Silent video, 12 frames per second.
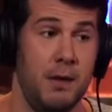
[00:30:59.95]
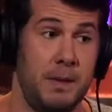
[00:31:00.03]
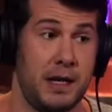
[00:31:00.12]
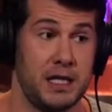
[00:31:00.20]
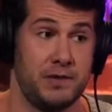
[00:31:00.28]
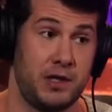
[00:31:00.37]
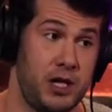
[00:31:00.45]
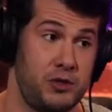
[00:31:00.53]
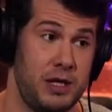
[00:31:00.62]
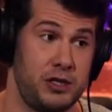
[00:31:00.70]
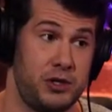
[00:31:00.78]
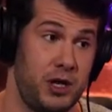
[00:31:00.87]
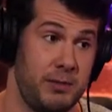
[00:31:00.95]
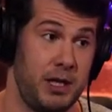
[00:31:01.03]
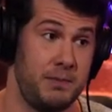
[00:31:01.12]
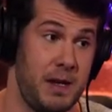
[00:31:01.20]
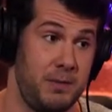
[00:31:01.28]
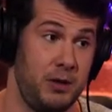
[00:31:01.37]
Because if a country has 30
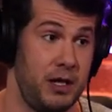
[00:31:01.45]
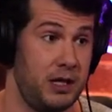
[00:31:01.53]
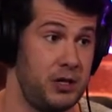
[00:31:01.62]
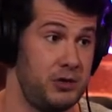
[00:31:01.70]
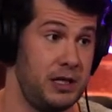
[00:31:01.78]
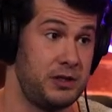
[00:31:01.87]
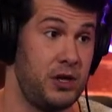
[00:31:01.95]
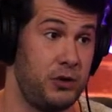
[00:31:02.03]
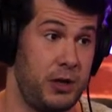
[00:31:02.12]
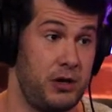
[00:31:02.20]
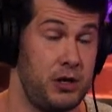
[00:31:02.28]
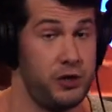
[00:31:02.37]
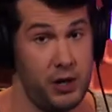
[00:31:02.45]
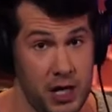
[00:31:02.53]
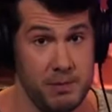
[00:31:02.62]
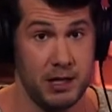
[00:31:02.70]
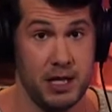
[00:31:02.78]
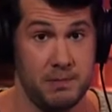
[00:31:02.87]
million people and a country has
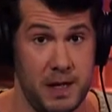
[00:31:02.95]
330 million